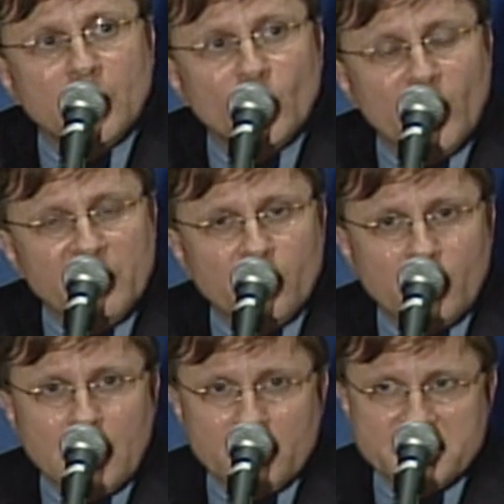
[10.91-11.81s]
twenty-four
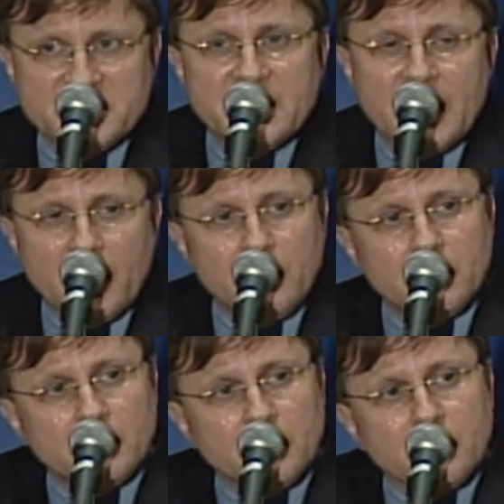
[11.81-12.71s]
hours a day,
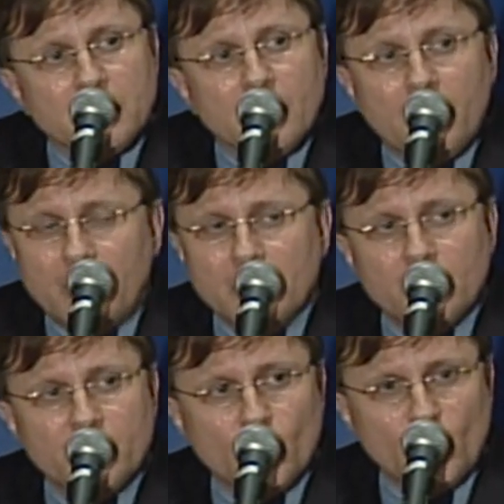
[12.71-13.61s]
all
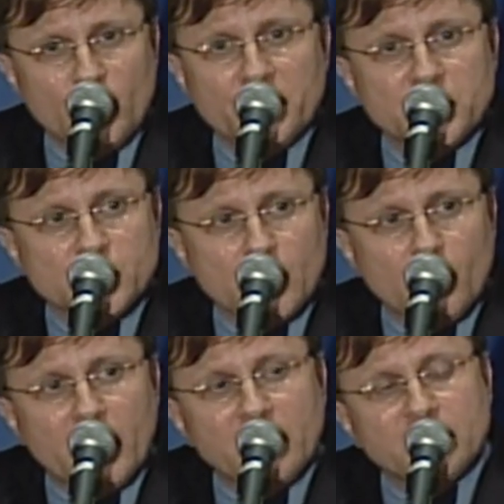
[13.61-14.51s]
over the world on
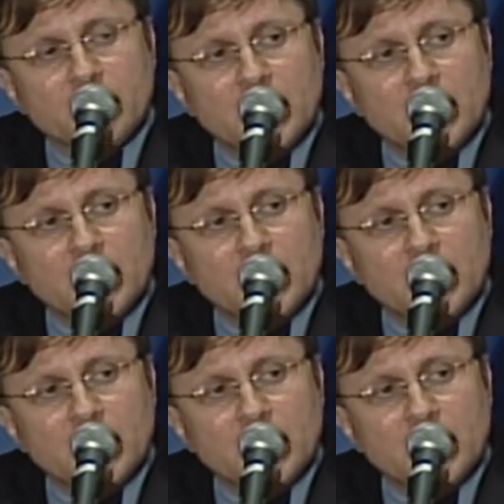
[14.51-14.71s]
shortwave,